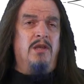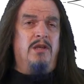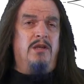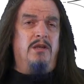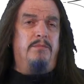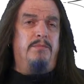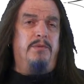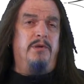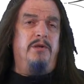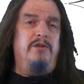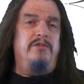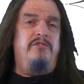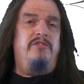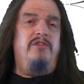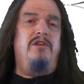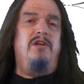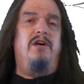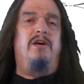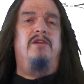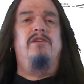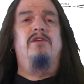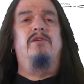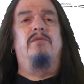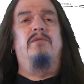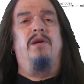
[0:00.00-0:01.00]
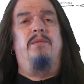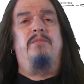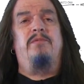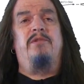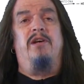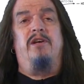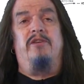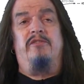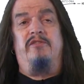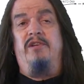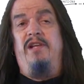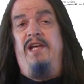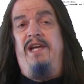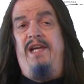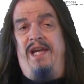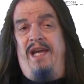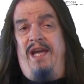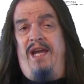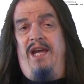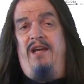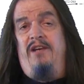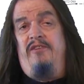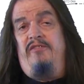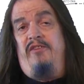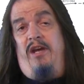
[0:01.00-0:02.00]
Now, birds and other reptiles lay
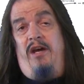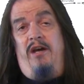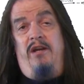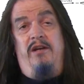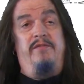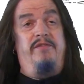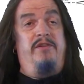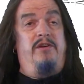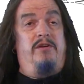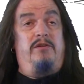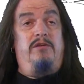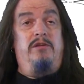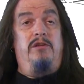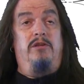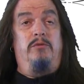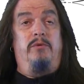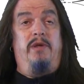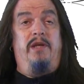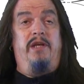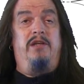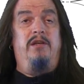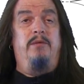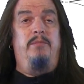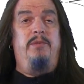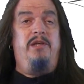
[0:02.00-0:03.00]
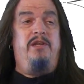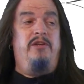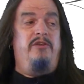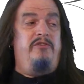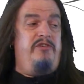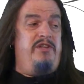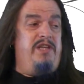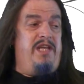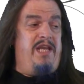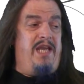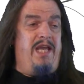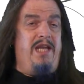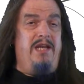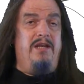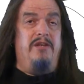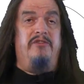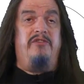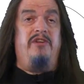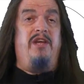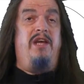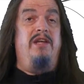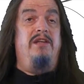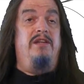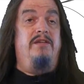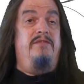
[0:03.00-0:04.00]
eggs out of their cloaca because the
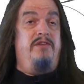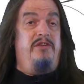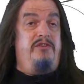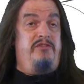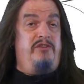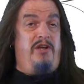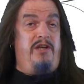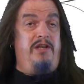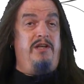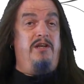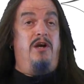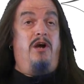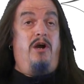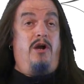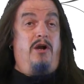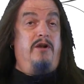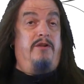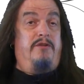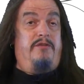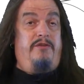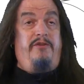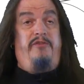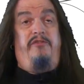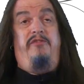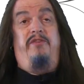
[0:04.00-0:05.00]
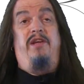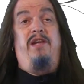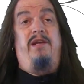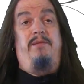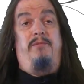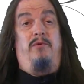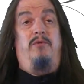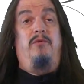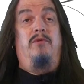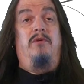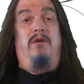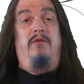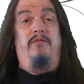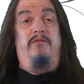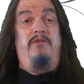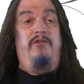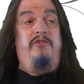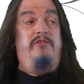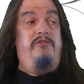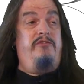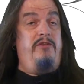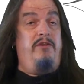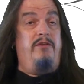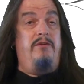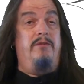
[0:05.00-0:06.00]
anus and the vagina are the same
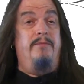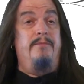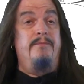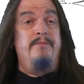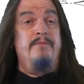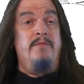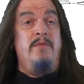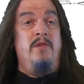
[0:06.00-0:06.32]
orifice, too.